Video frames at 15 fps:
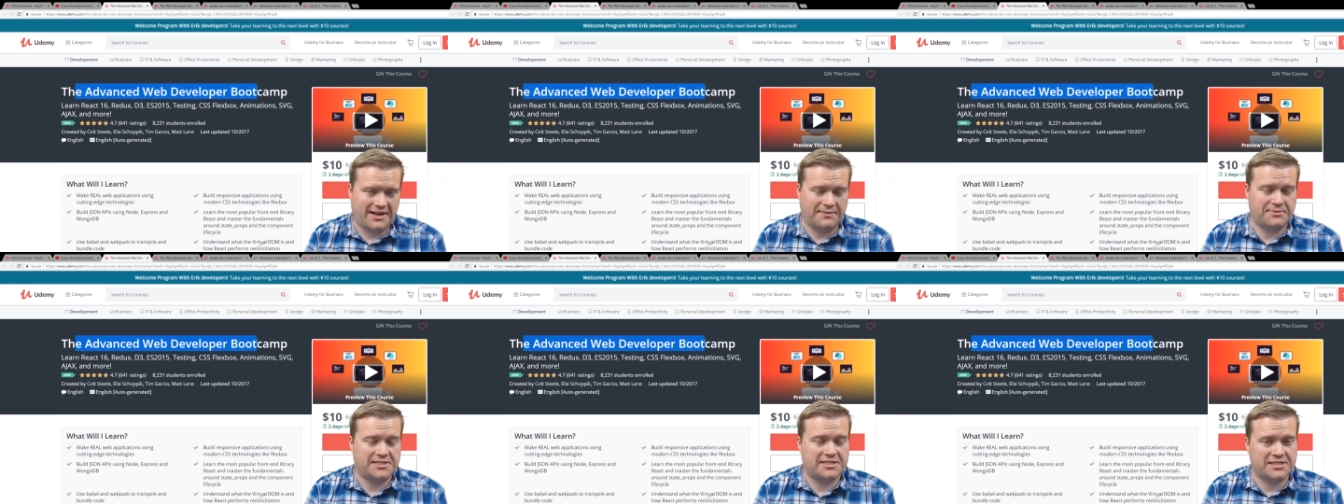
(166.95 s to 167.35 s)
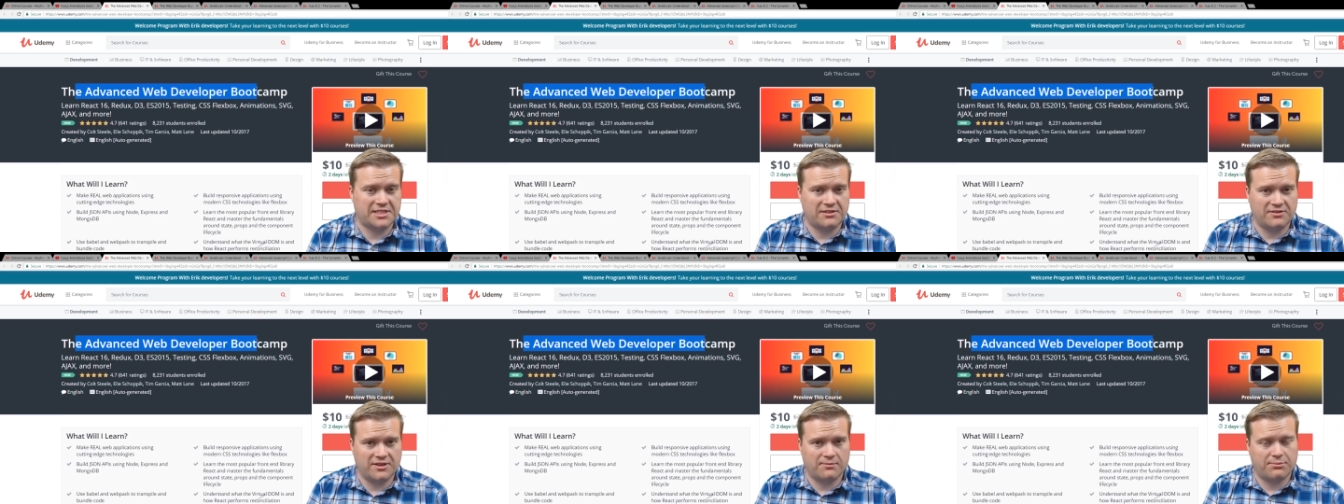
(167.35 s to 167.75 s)
I'm
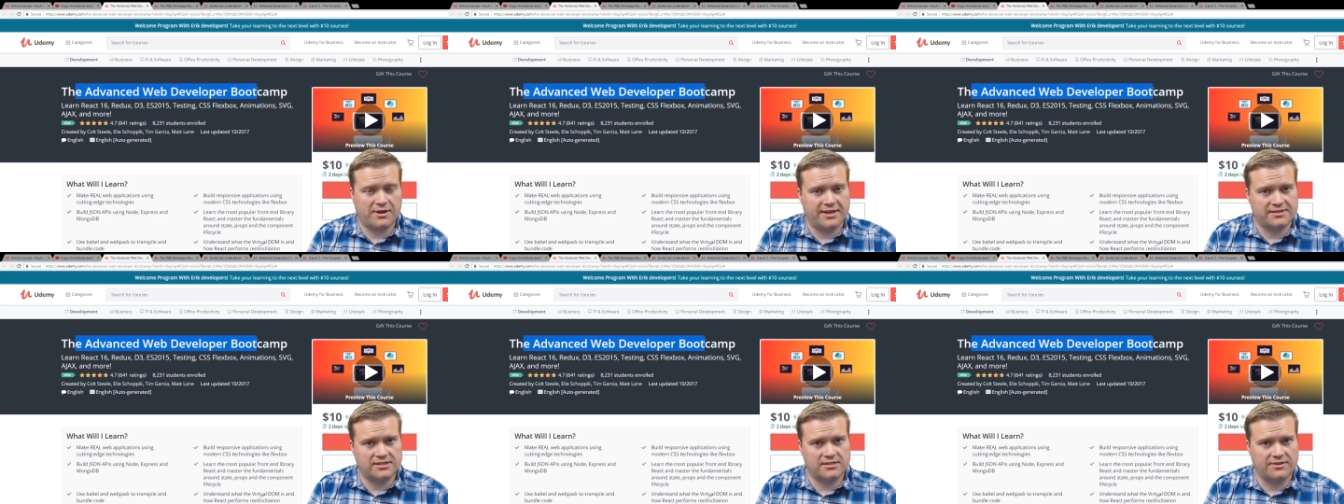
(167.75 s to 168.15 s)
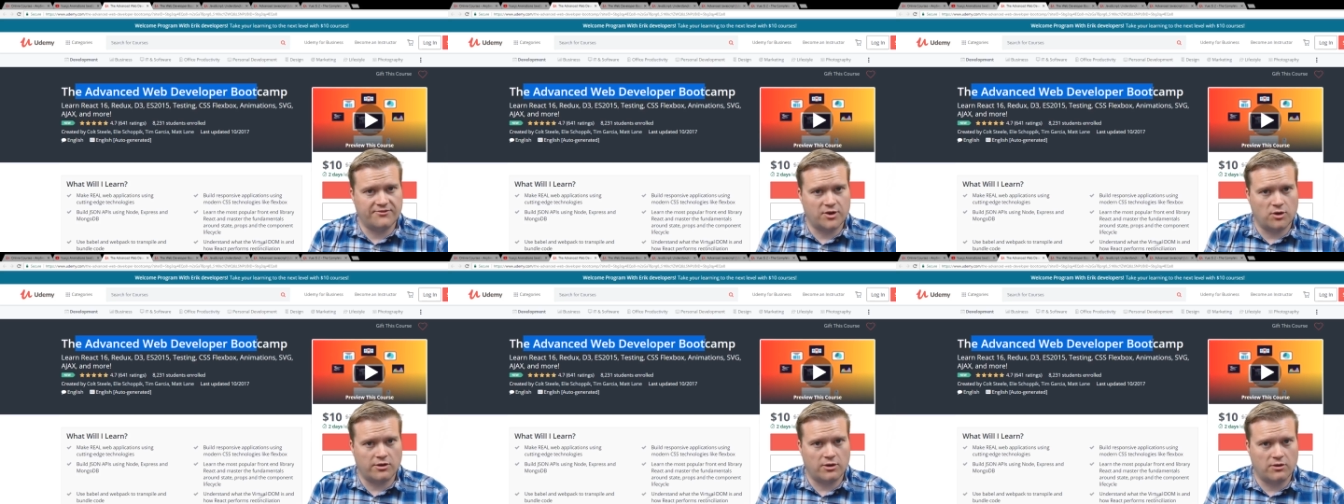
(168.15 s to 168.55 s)
still in the process of
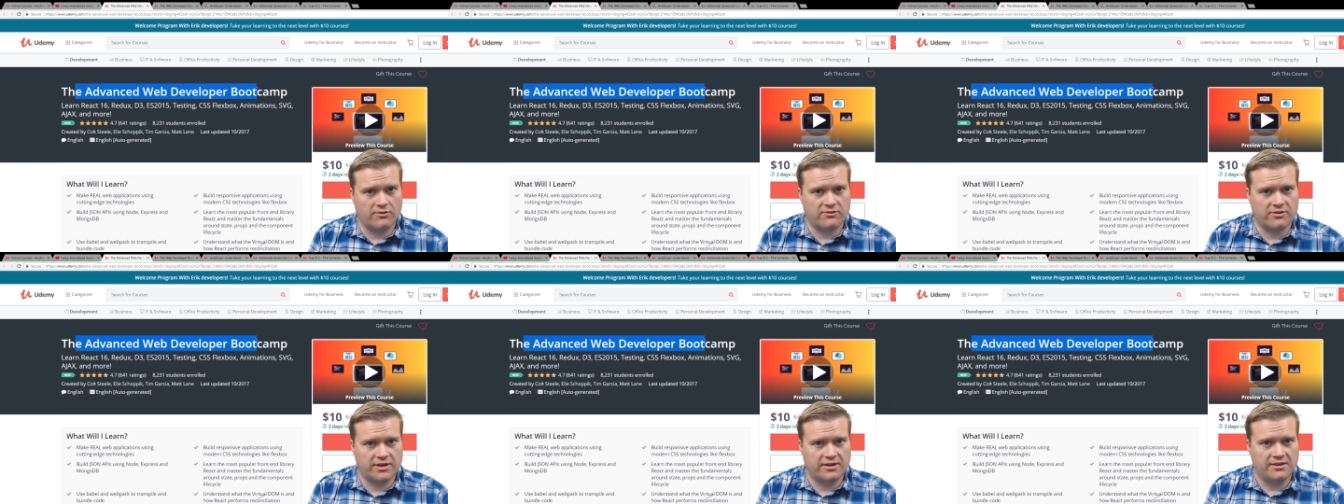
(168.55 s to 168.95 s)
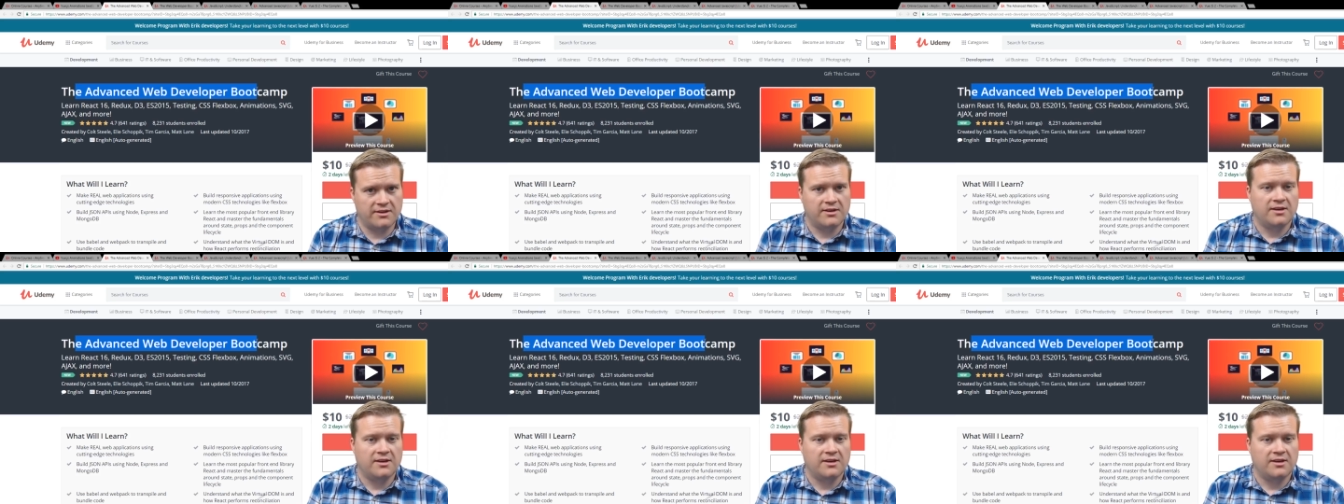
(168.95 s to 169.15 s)
going over it.